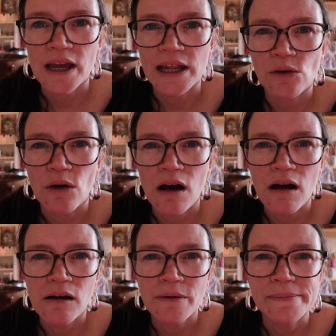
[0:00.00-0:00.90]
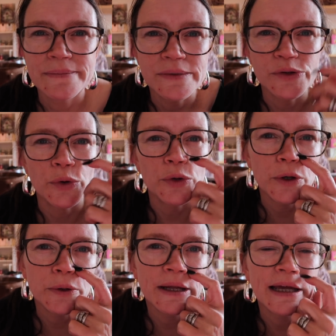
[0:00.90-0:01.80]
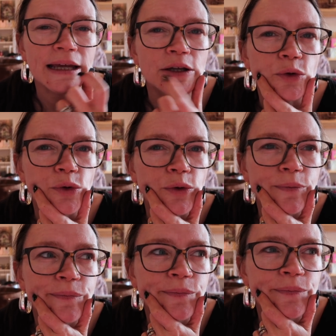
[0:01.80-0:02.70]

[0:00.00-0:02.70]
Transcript: In your arms, your unit, in your...